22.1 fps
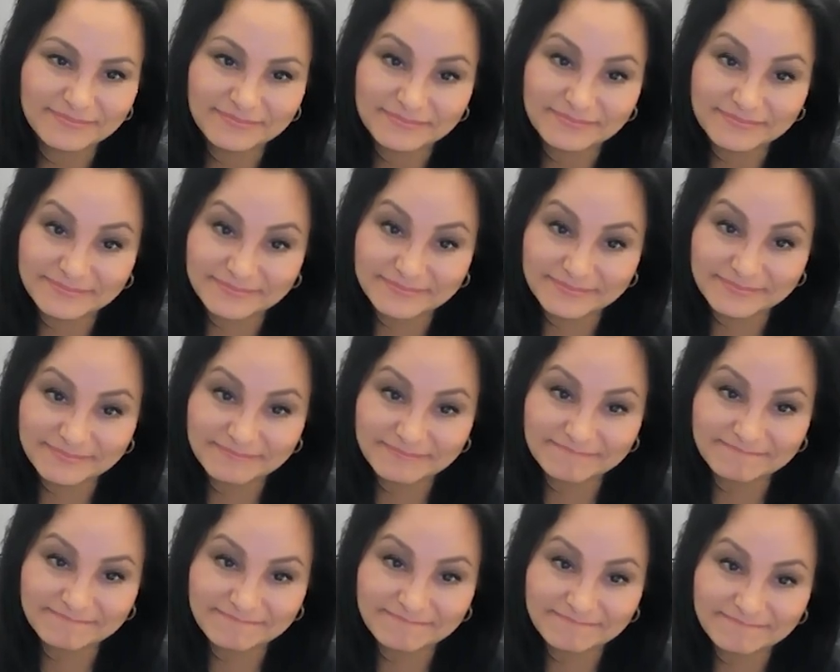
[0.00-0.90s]

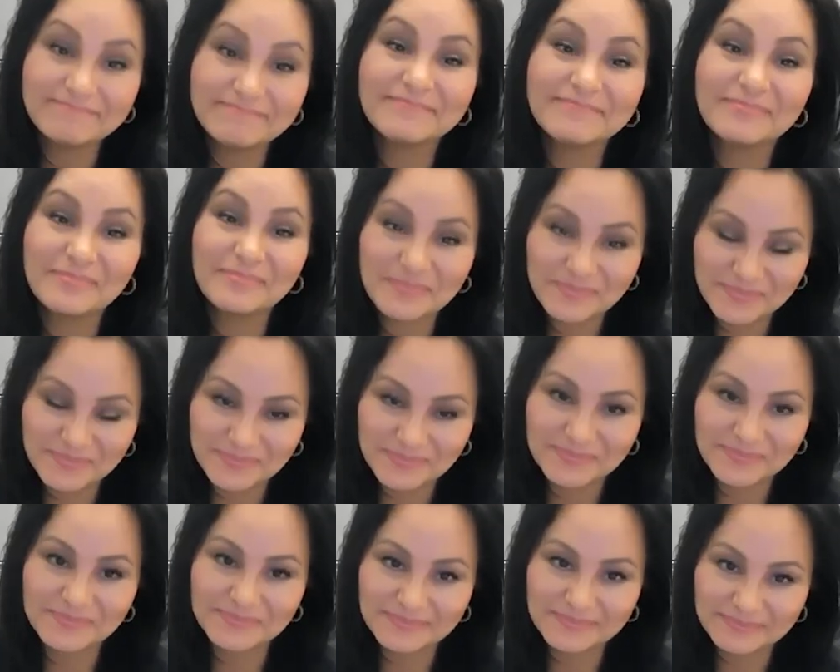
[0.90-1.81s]

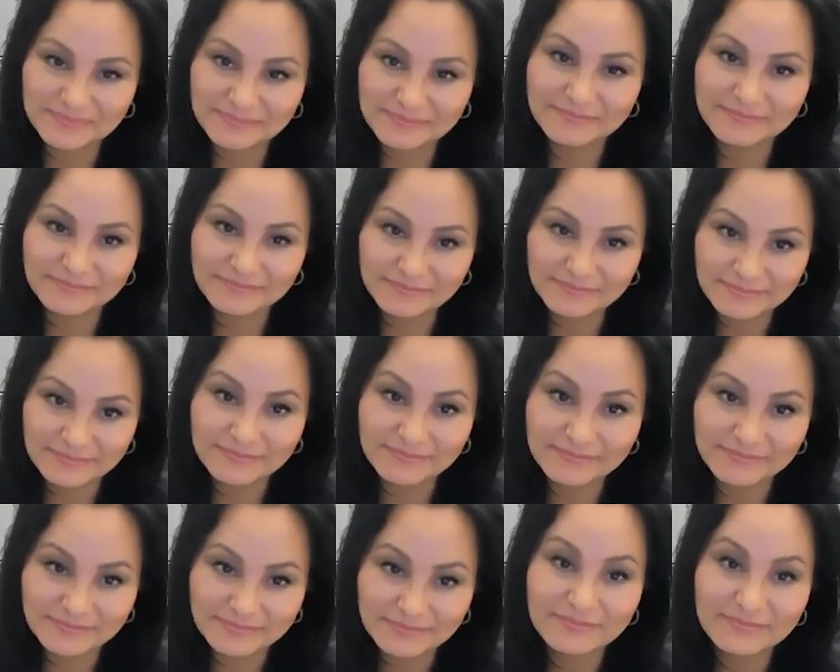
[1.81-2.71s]

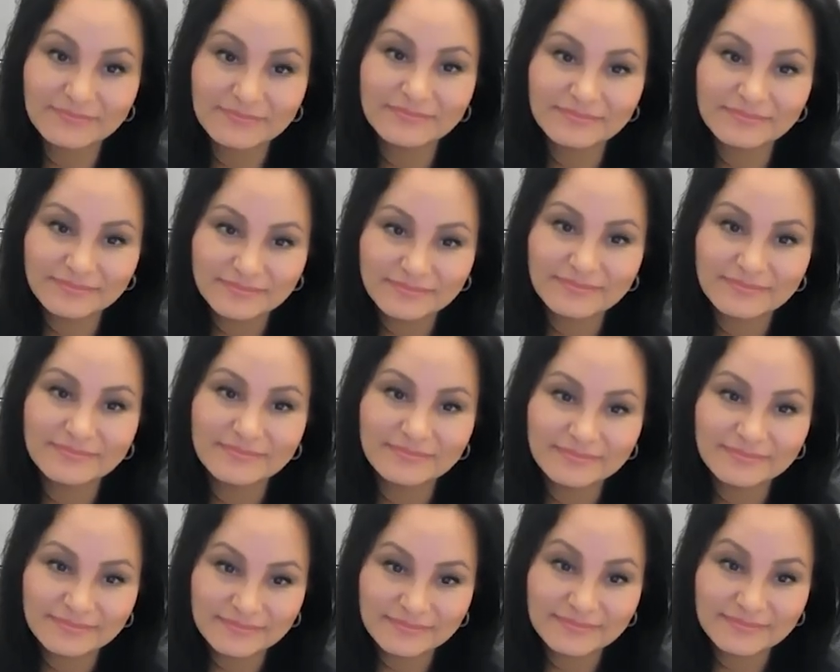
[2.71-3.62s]

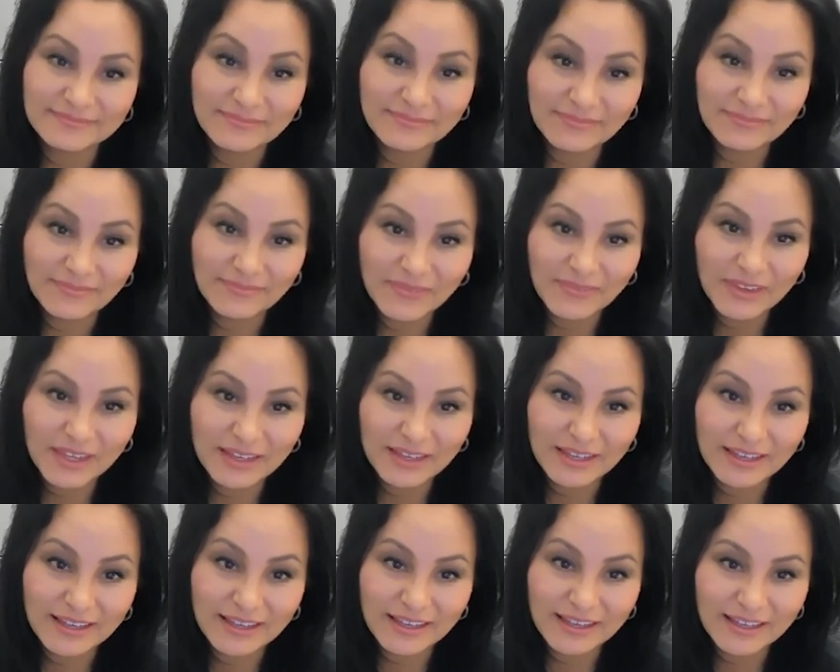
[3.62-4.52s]

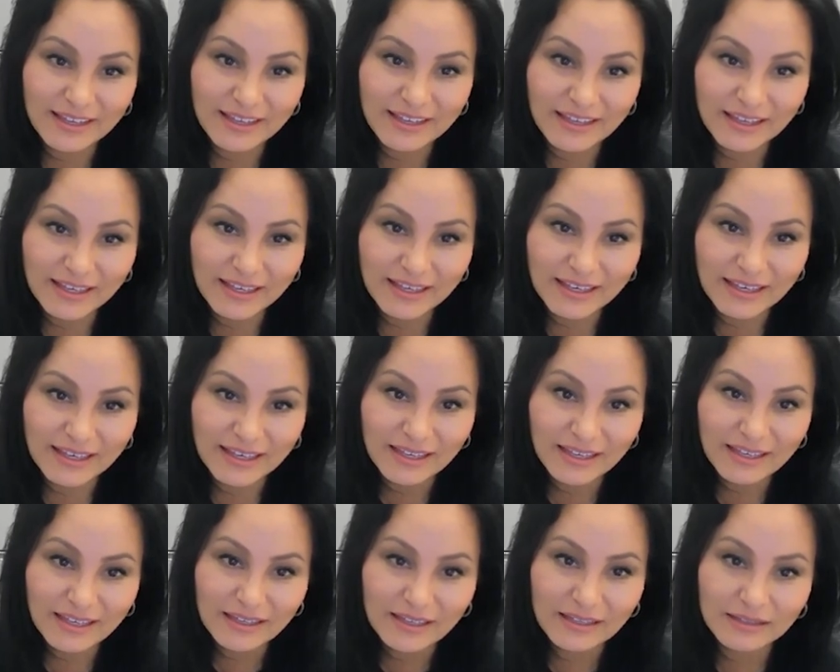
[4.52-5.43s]

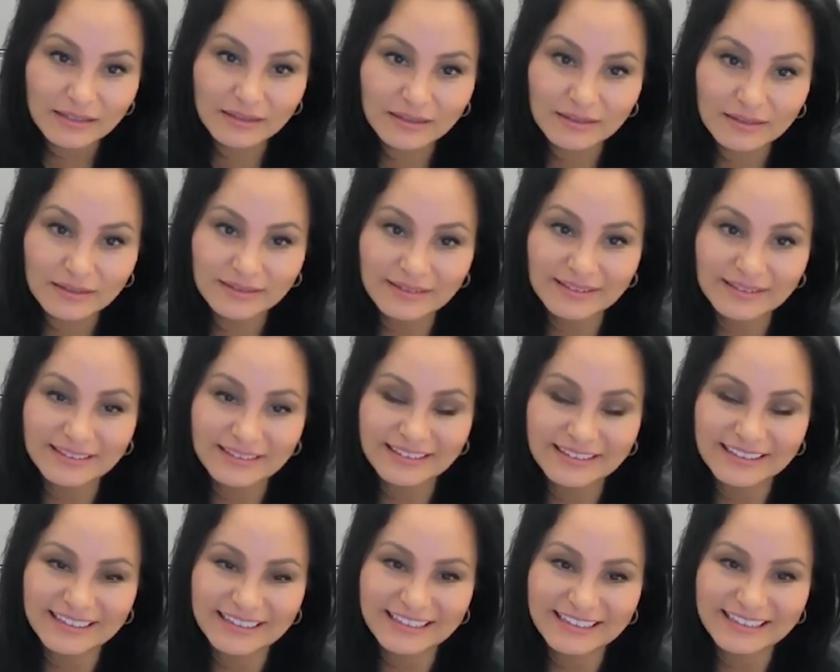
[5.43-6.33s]

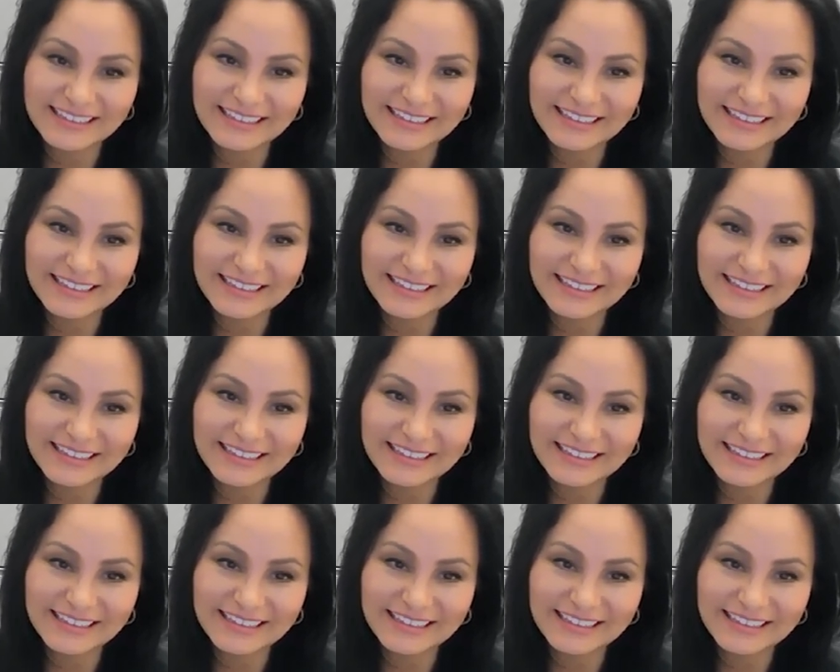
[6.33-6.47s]
[no speech]